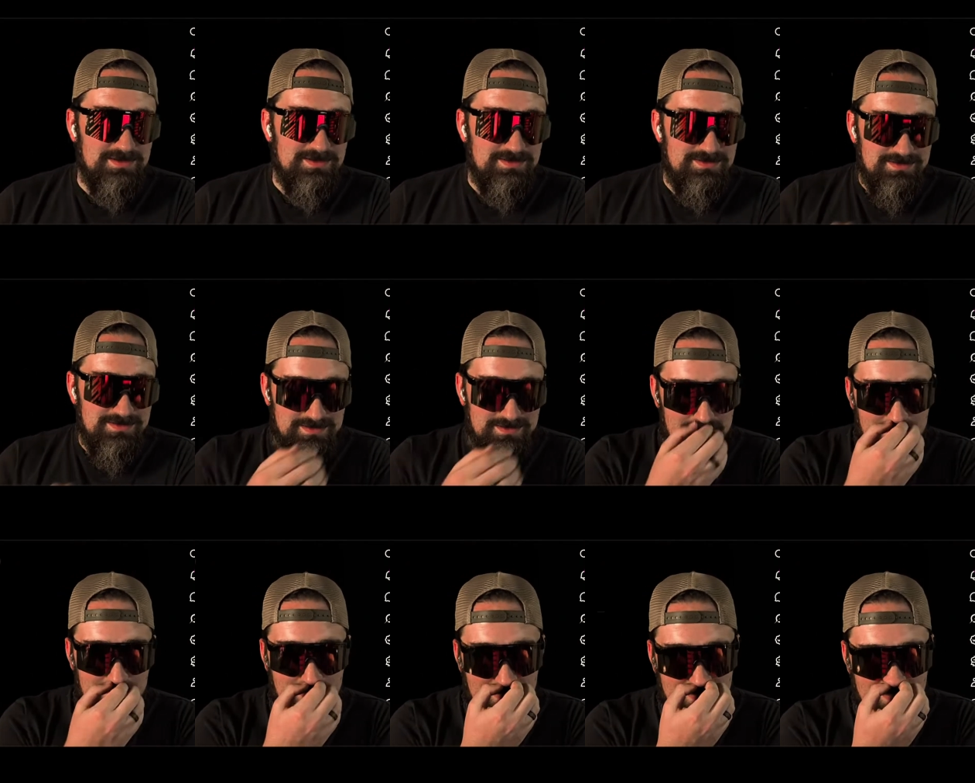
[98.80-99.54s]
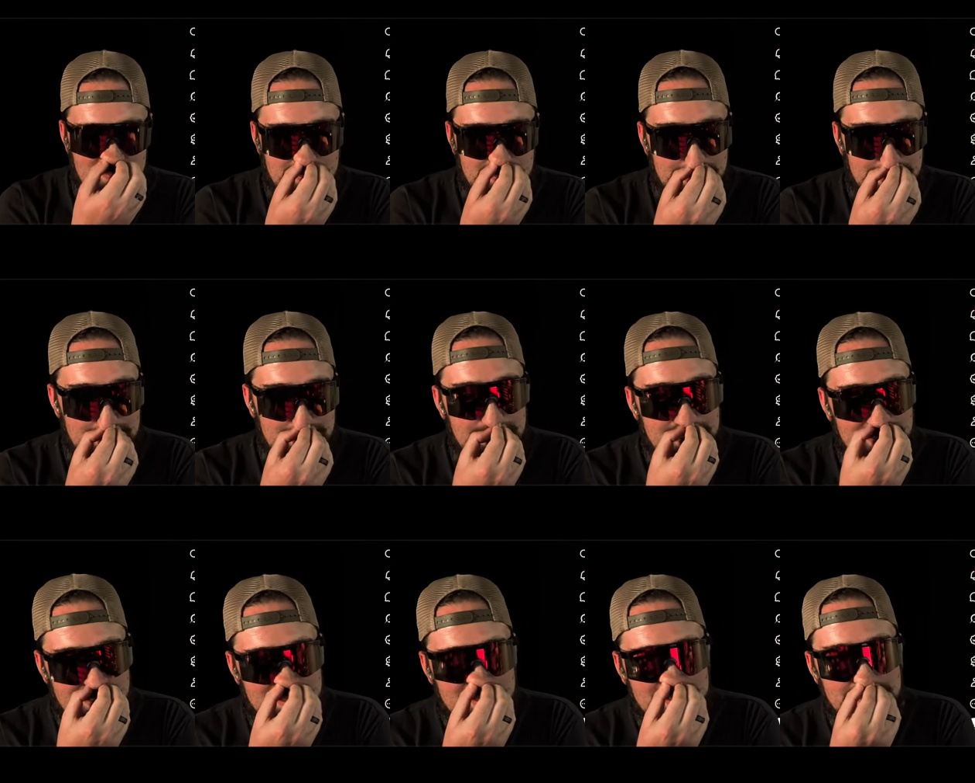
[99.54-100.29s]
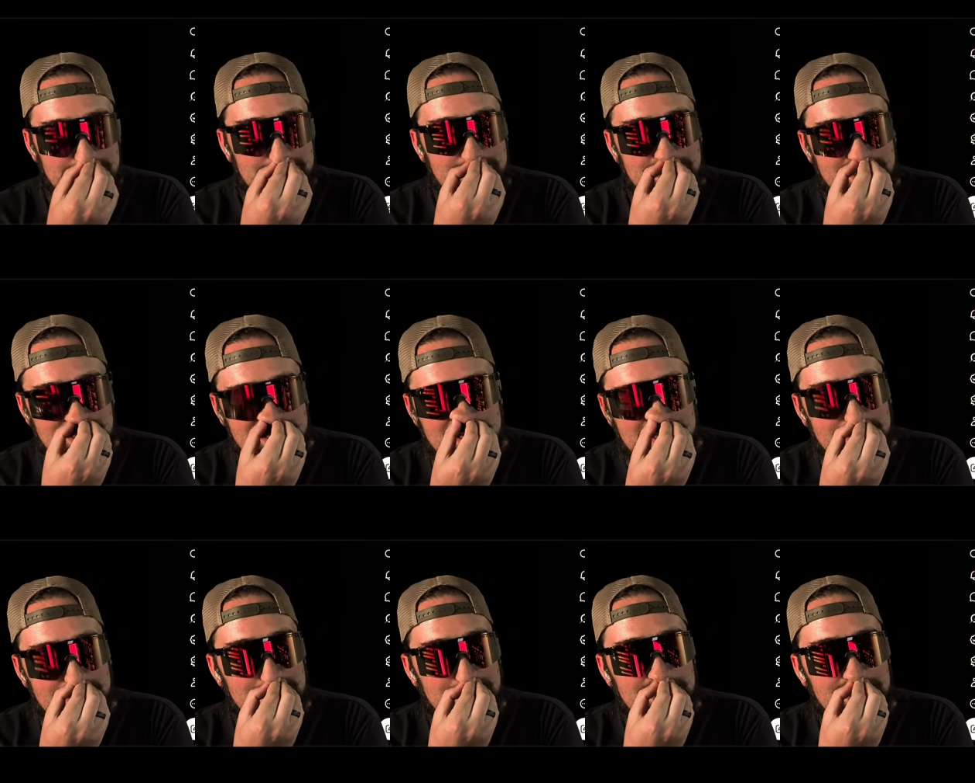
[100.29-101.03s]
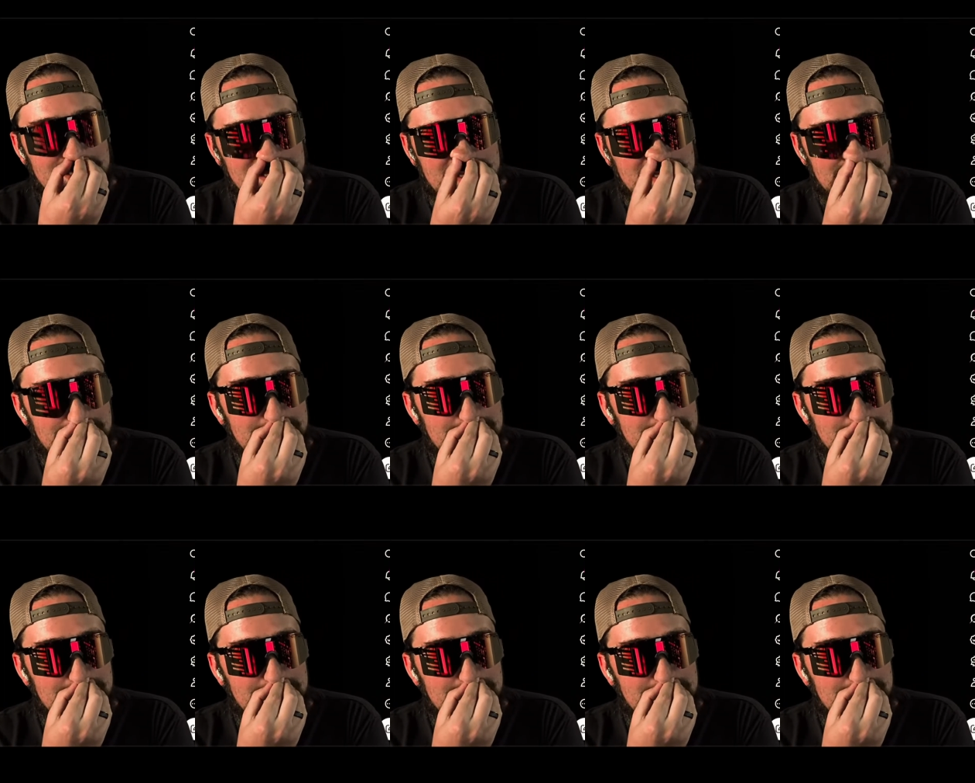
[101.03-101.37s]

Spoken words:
Percentage, and the other ones is all actually underneath